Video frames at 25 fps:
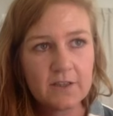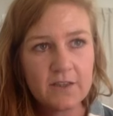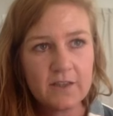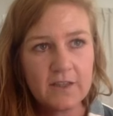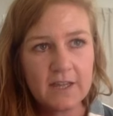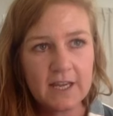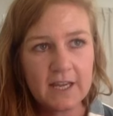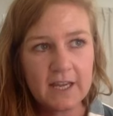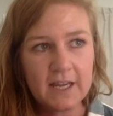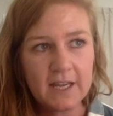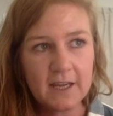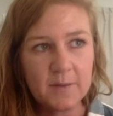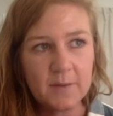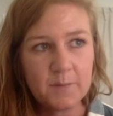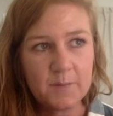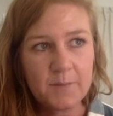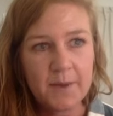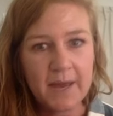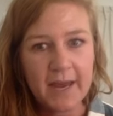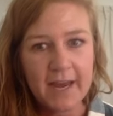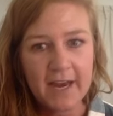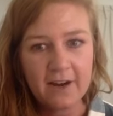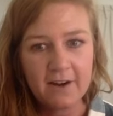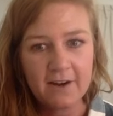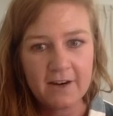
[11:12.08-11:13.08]
the
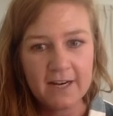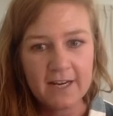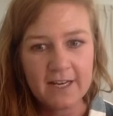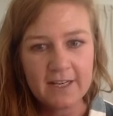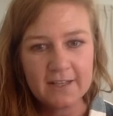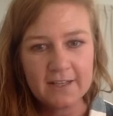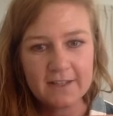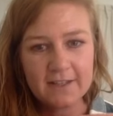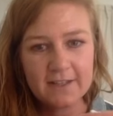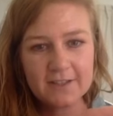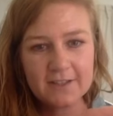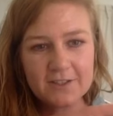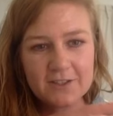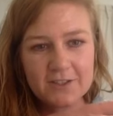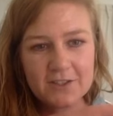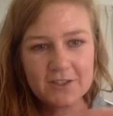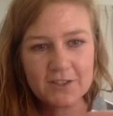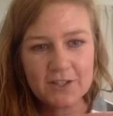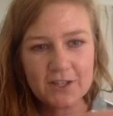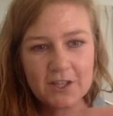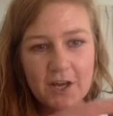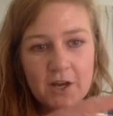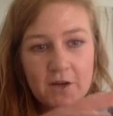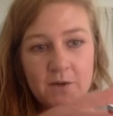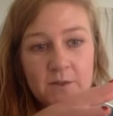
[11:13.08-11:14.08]
parent
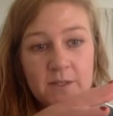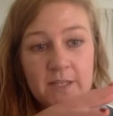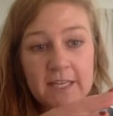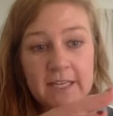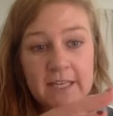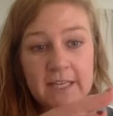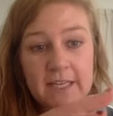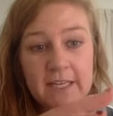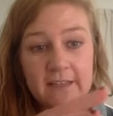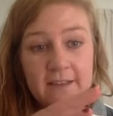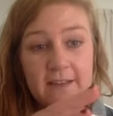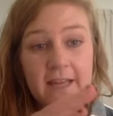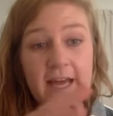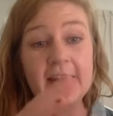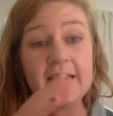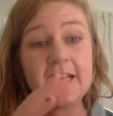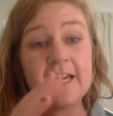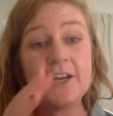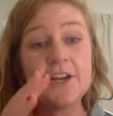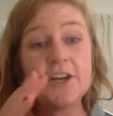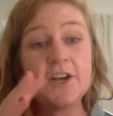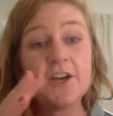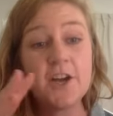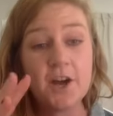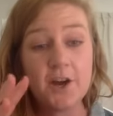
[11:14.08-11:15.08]
slowly
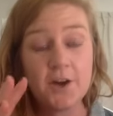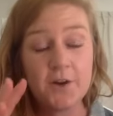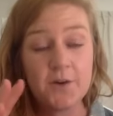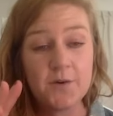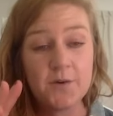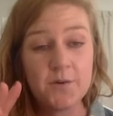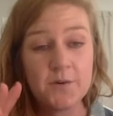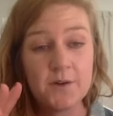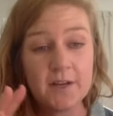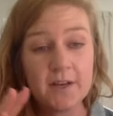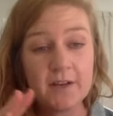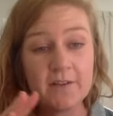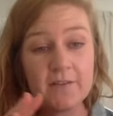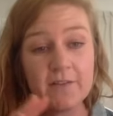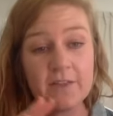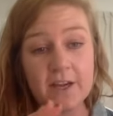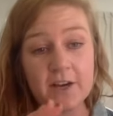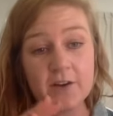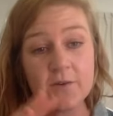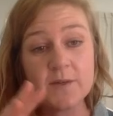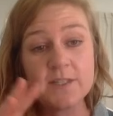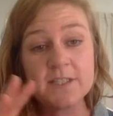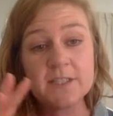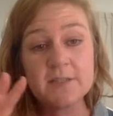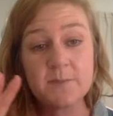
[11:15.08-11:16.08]
letting go of
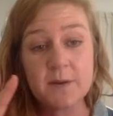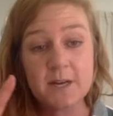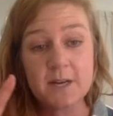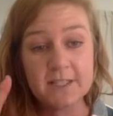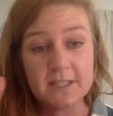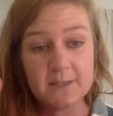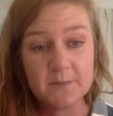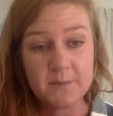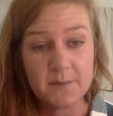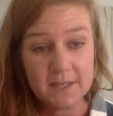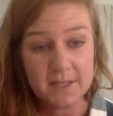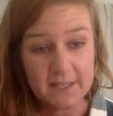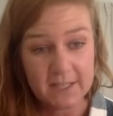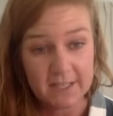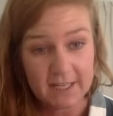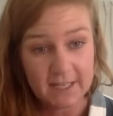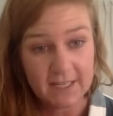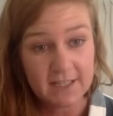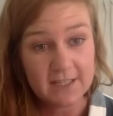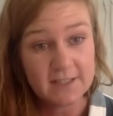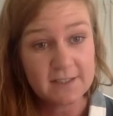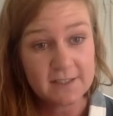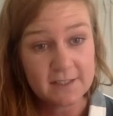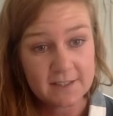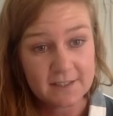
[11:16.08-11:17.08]
their
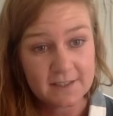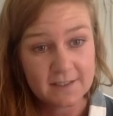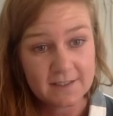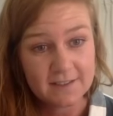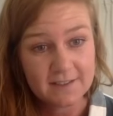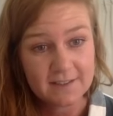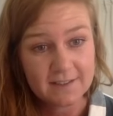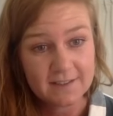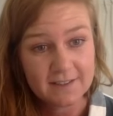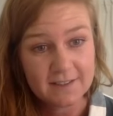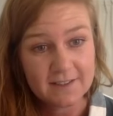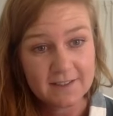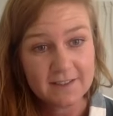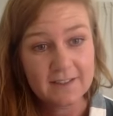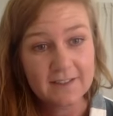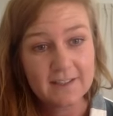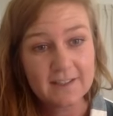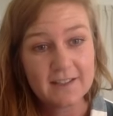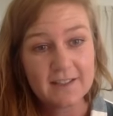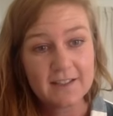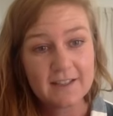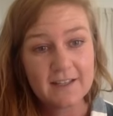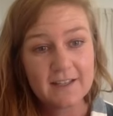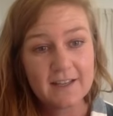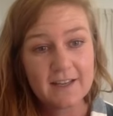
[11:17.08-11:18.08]
responsibilities
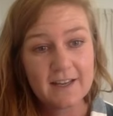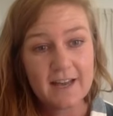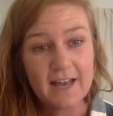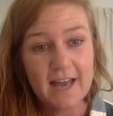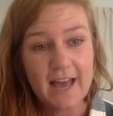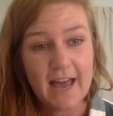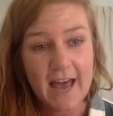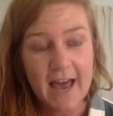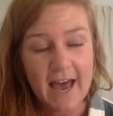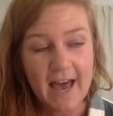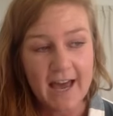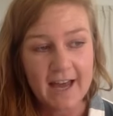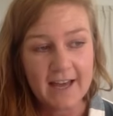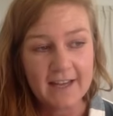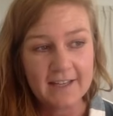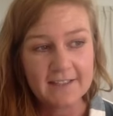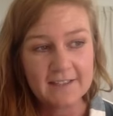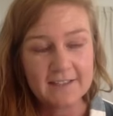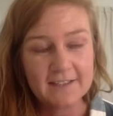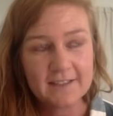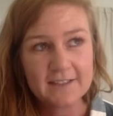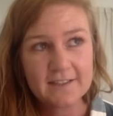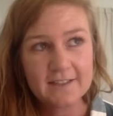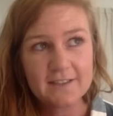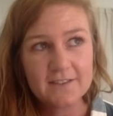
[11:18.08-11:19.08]

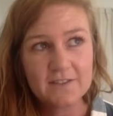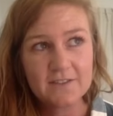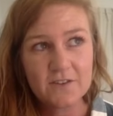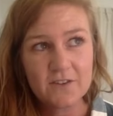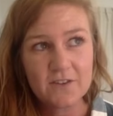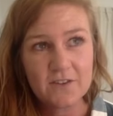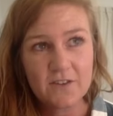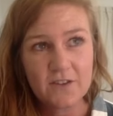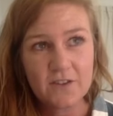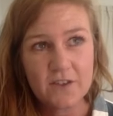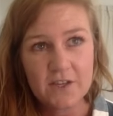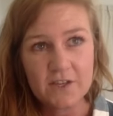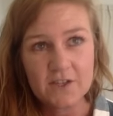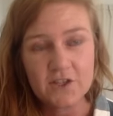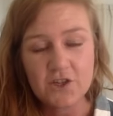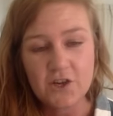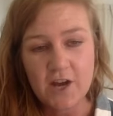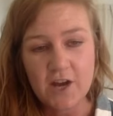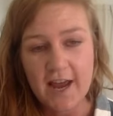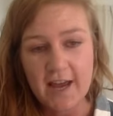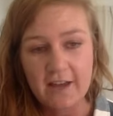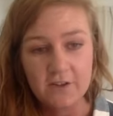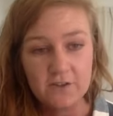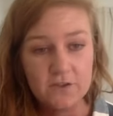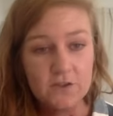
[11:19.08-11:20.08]
as the
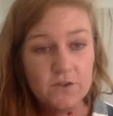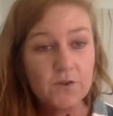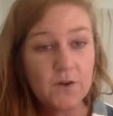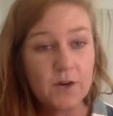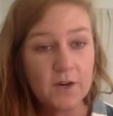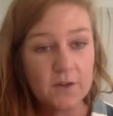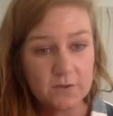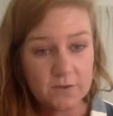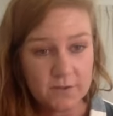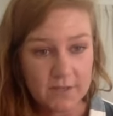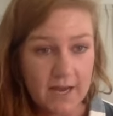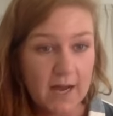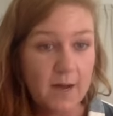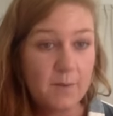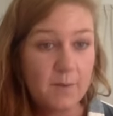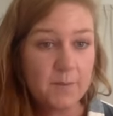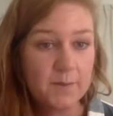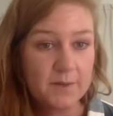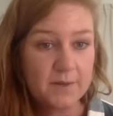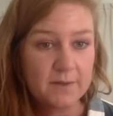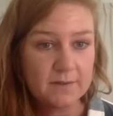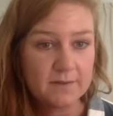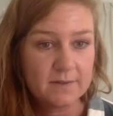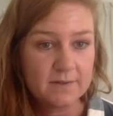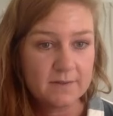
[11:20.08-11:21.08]
child grows up.
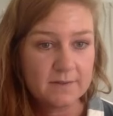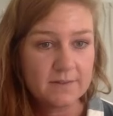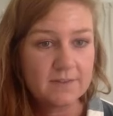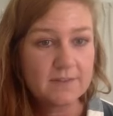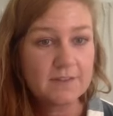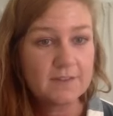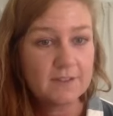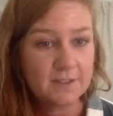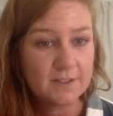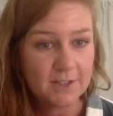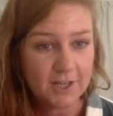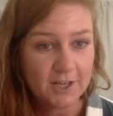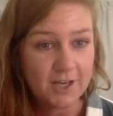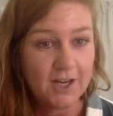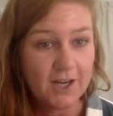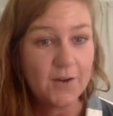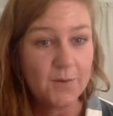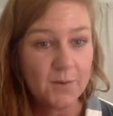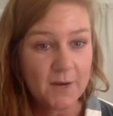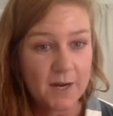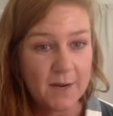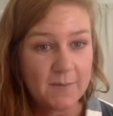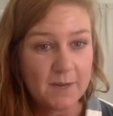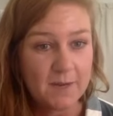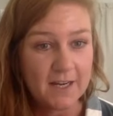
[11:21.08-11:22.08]
You know
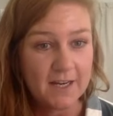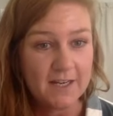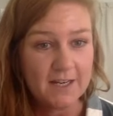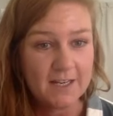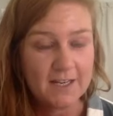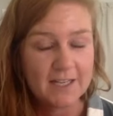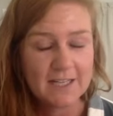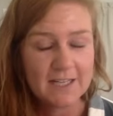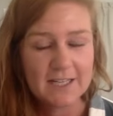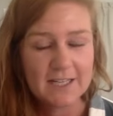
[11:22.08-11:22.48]
what I mean?